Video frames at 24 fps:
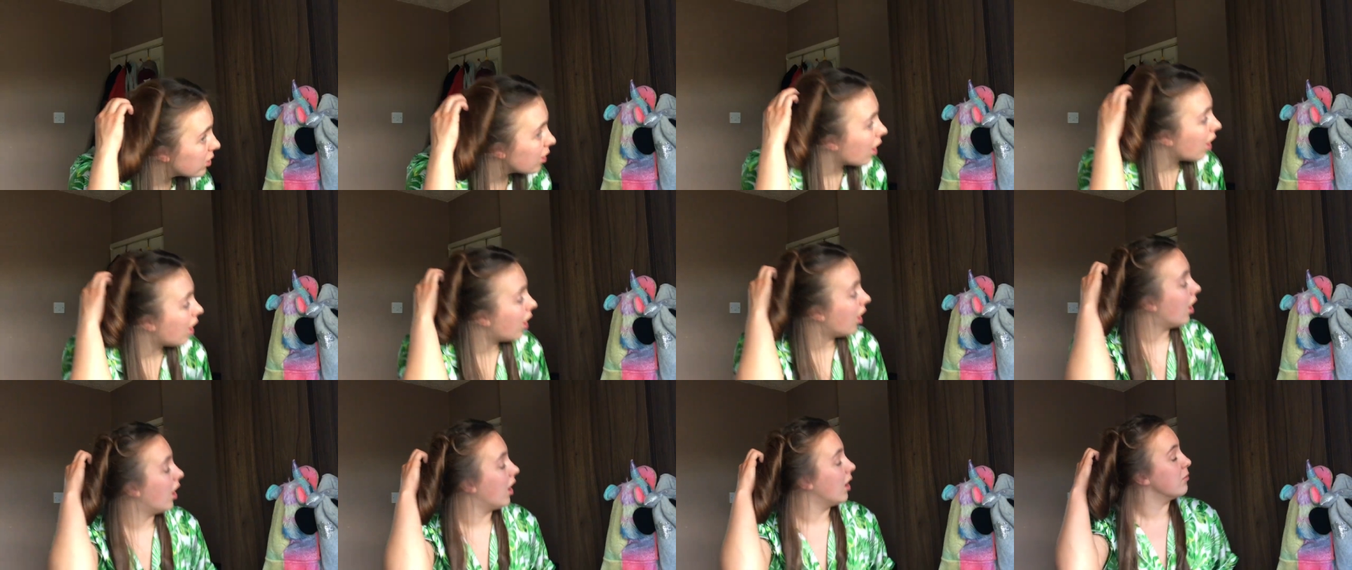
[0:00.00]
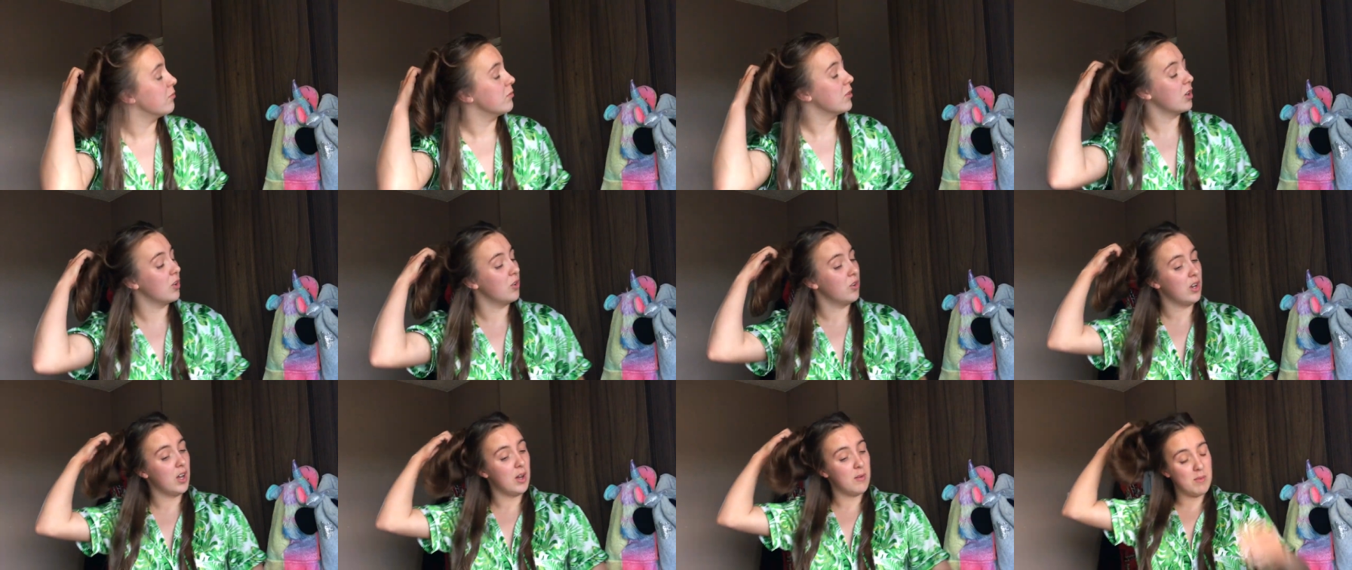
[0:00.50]
nah, I'm
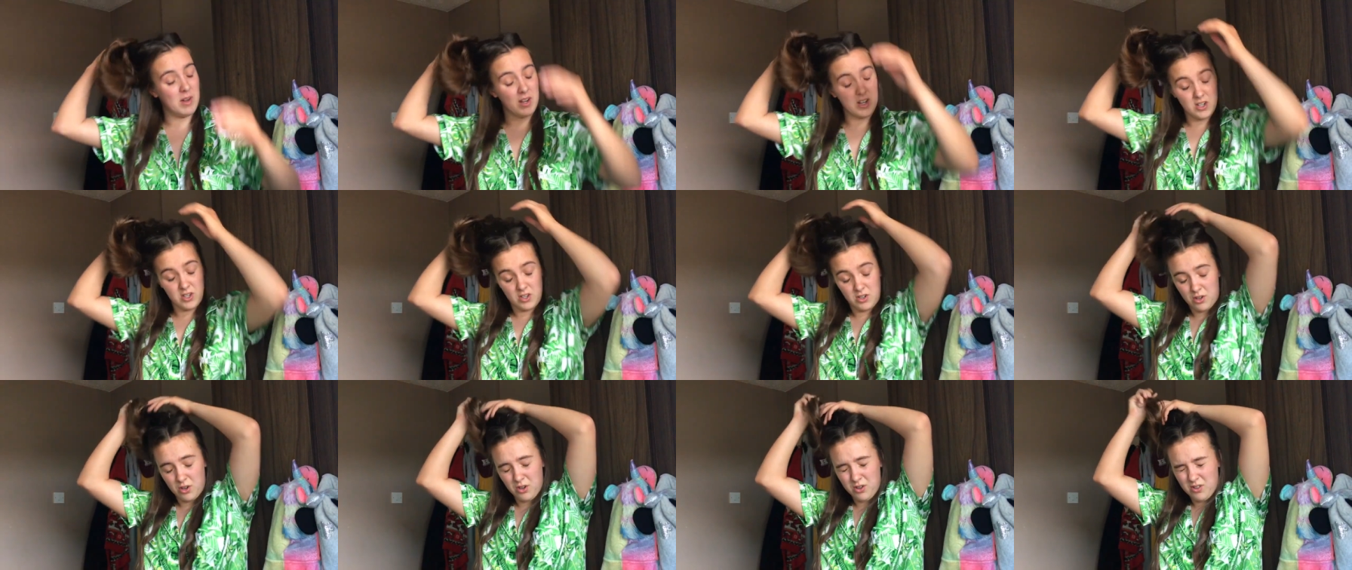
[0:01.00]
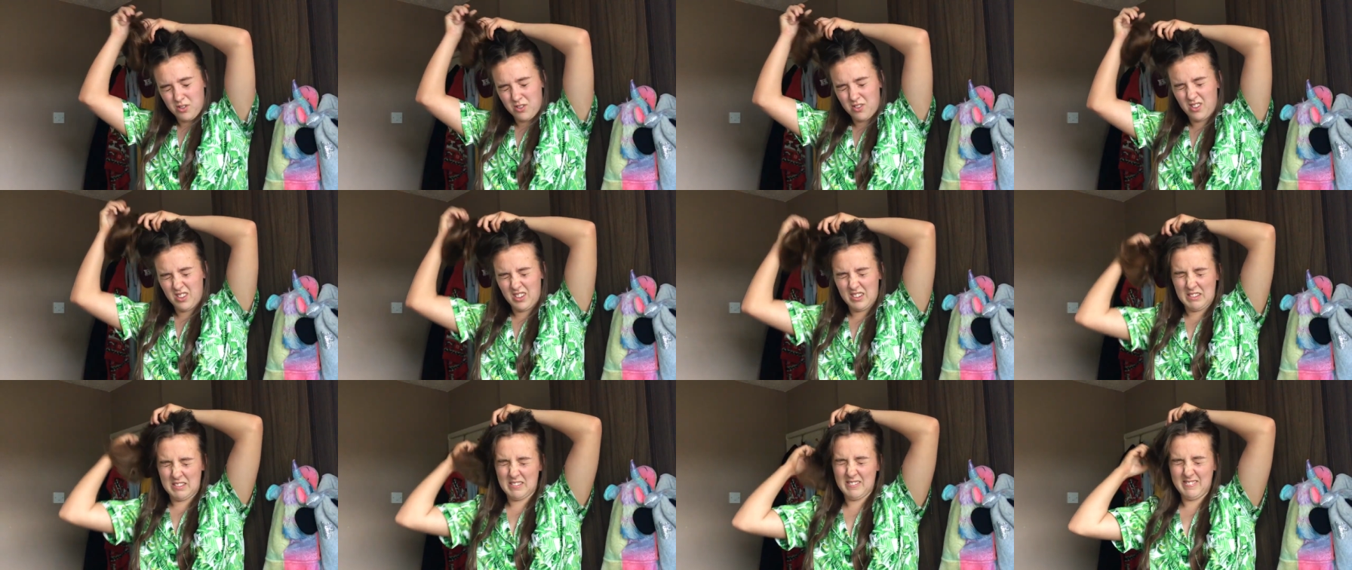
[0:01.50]
done. I'm actually
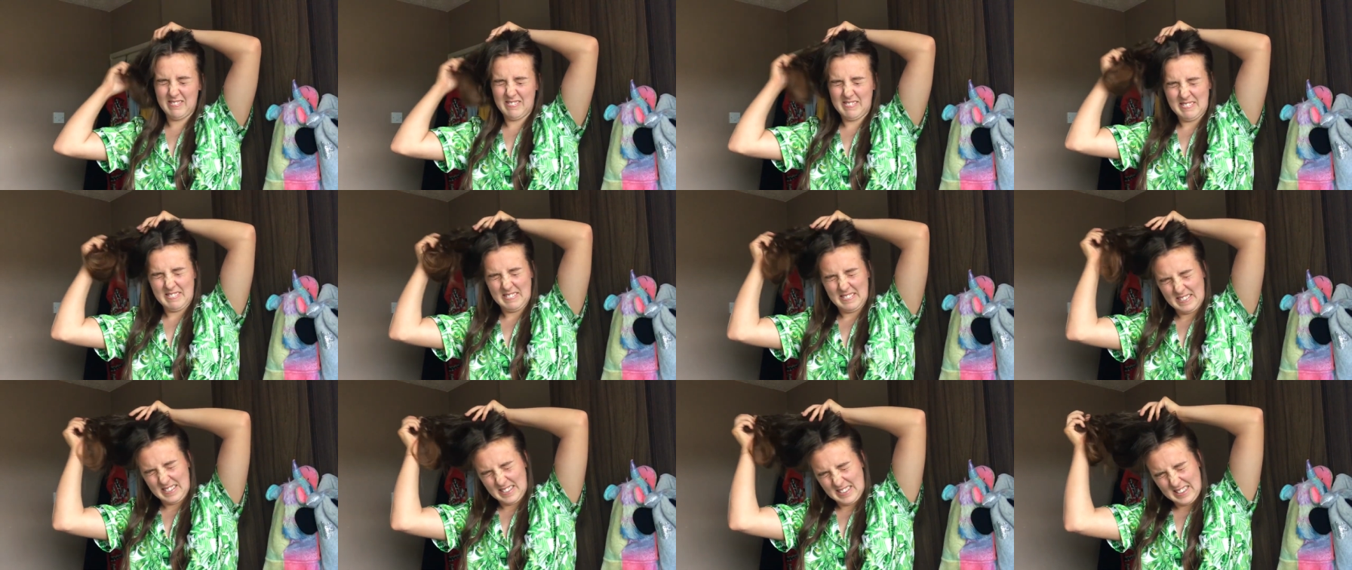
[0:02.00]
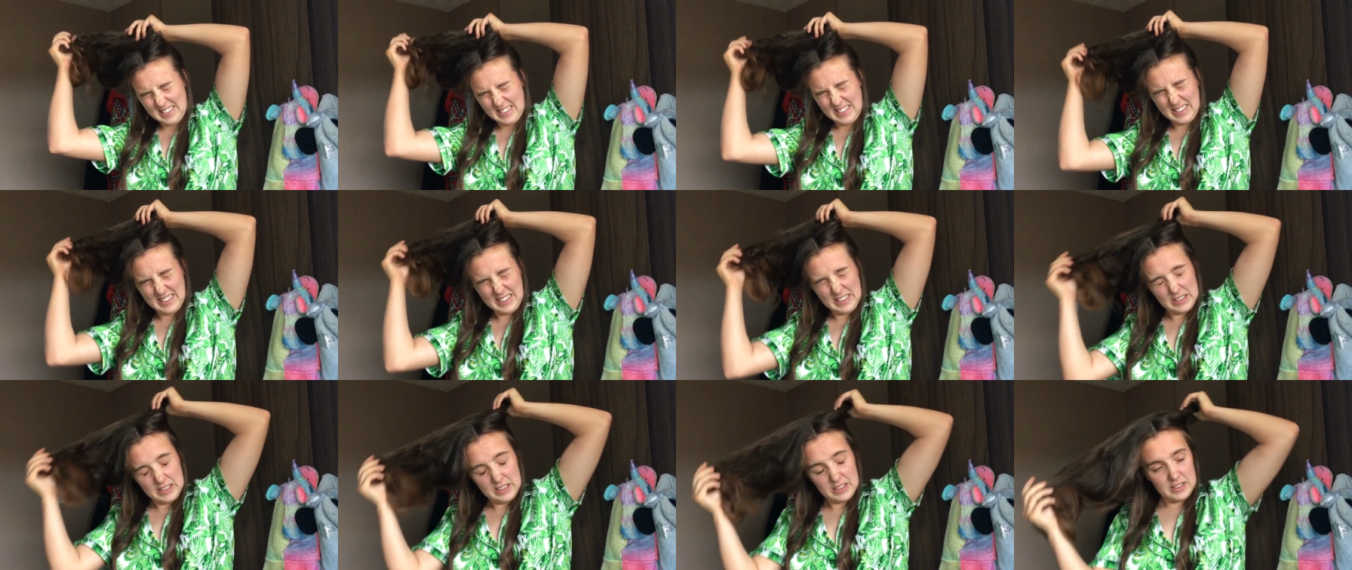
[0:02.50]

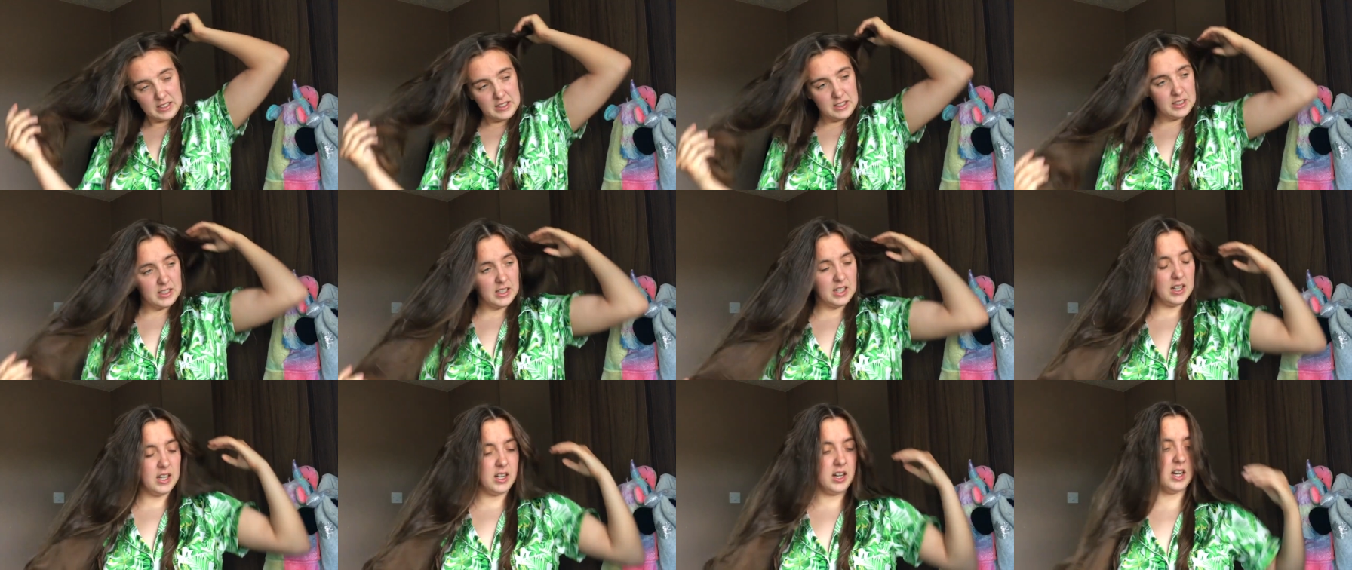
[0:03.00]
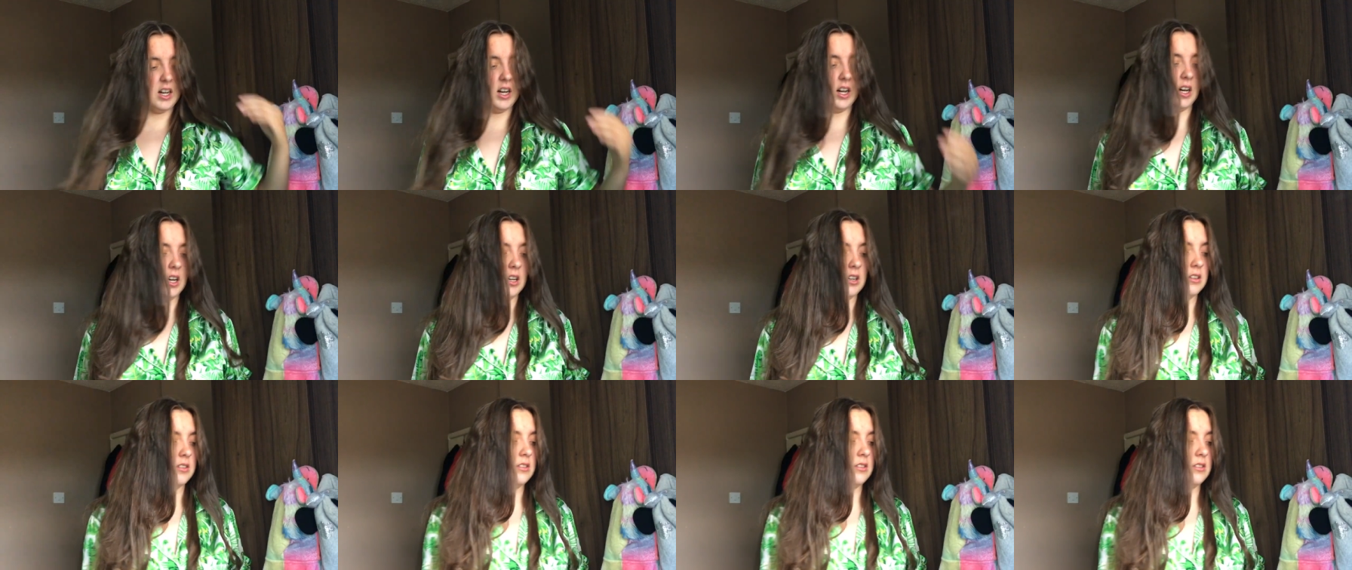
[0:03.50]
done. uh,